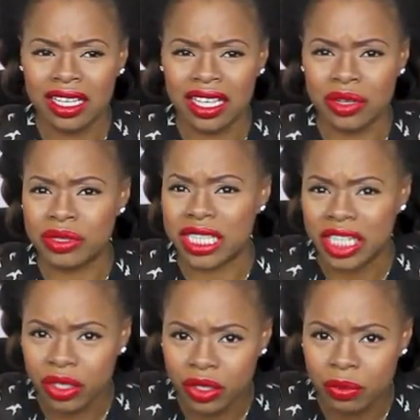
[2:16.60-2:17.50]
he was
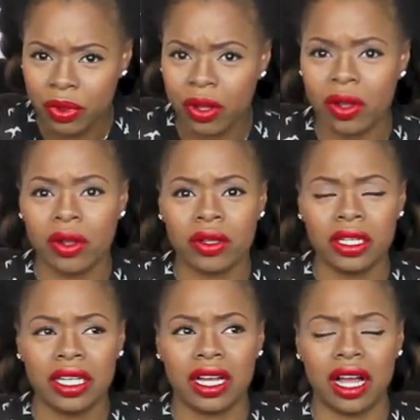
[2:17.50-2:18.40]

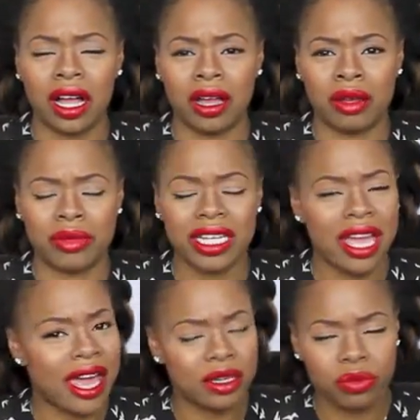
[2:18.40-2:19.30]
irritable. He
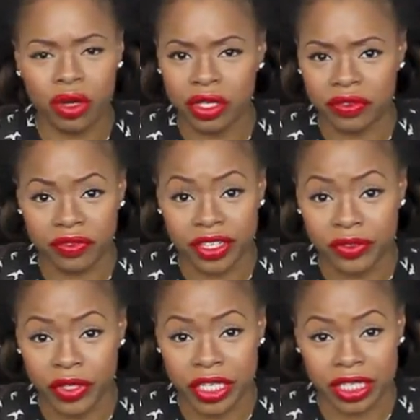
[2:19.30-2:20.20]
hadn't broken
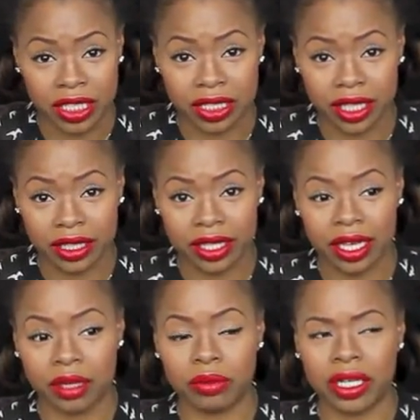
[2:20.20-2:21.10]
fever or anything like
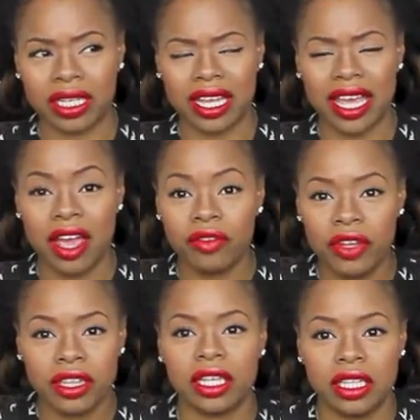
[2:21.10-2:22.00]
that, but
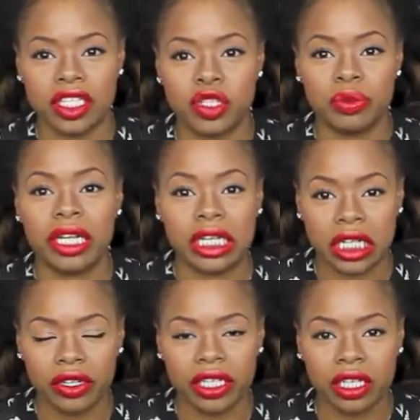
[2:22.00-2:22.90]
everything that you put
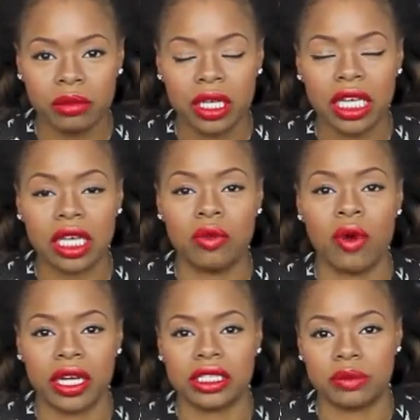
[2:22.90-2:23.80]
near him, he
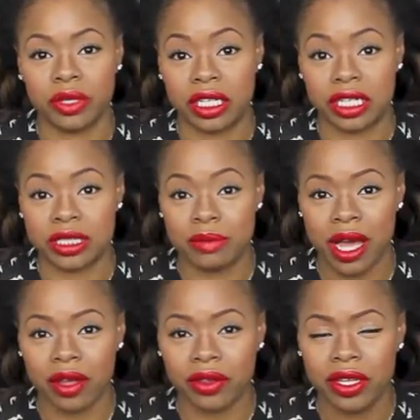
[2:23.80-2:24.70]
wanted to put in his
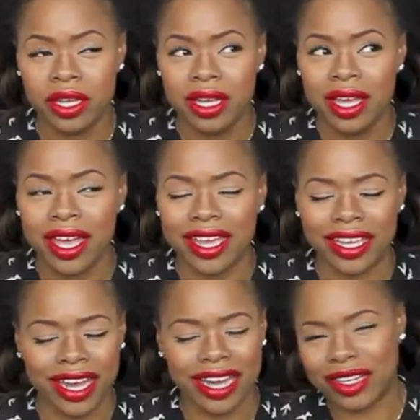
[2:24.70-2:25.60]
mouth.
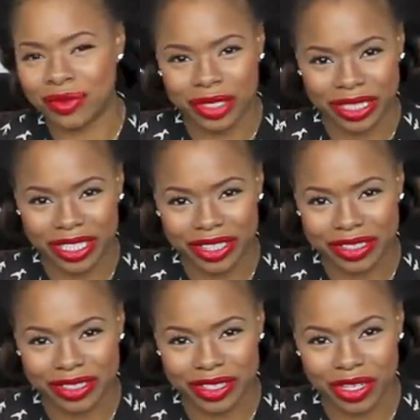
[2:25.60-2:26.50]
And I didn't really,
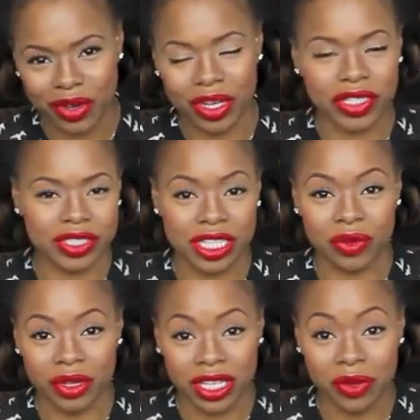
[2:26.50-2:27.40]
you know,
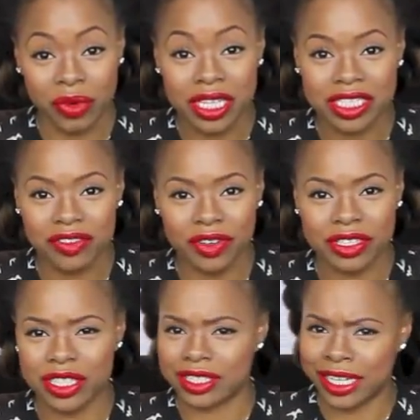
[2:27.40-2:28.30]
understand what that was at
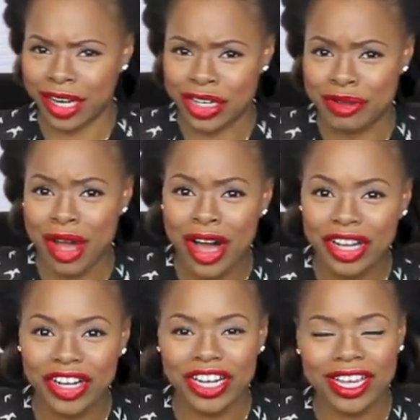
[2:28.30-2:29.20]
first. I was like, are you
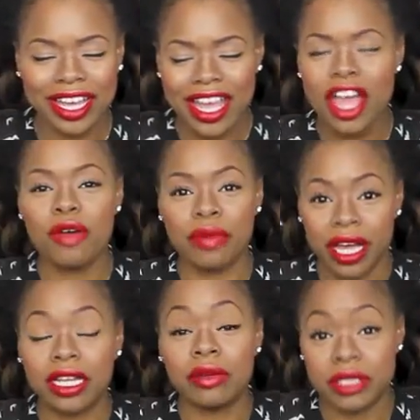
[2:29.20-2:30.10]
hungry?
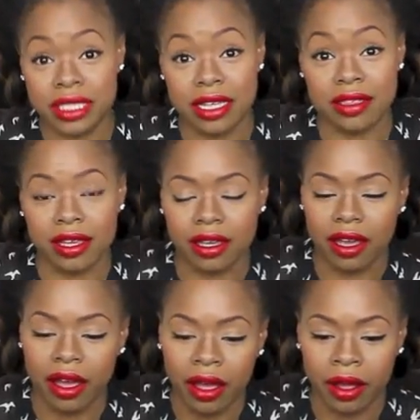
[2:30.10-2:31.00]
But he was teething.
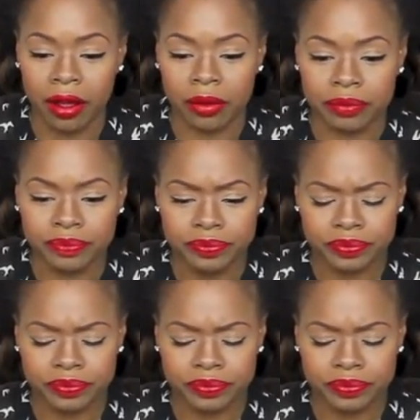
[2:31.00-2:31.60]
Our